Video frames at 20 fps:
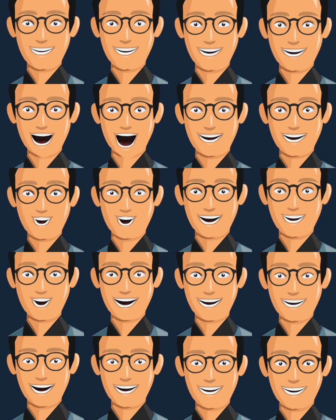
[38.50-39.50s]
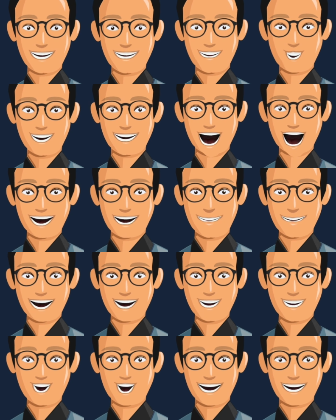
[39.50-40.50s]
Content can be delivered via
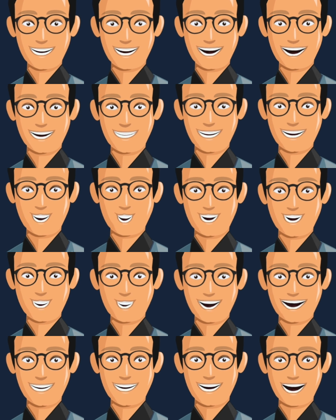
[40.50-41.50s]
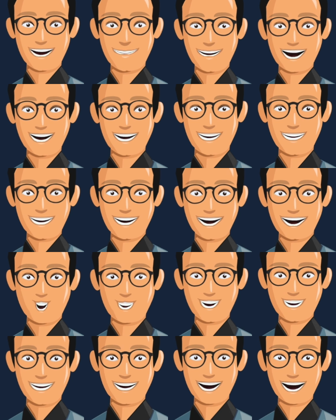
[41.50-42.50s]
many channels, such as email,
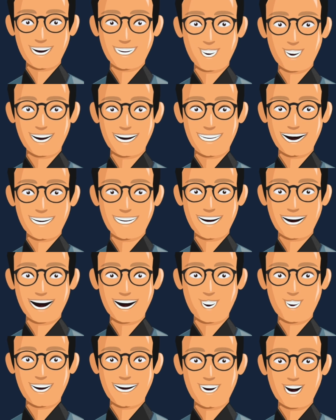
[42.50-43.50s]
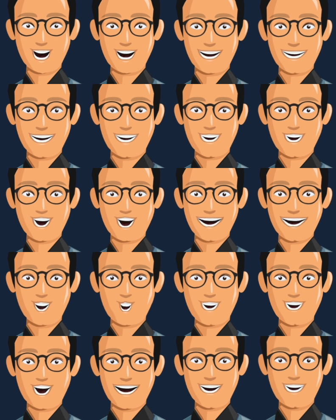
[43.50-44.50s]
social networks, video conferencing
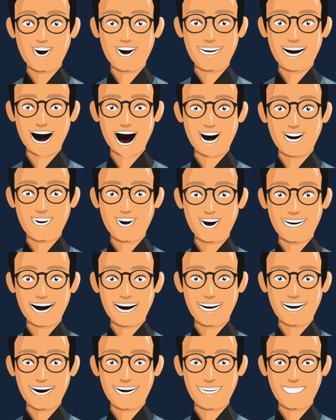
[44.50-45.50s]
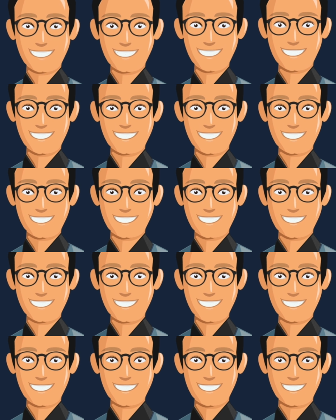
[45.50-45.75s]
sessions, or live events.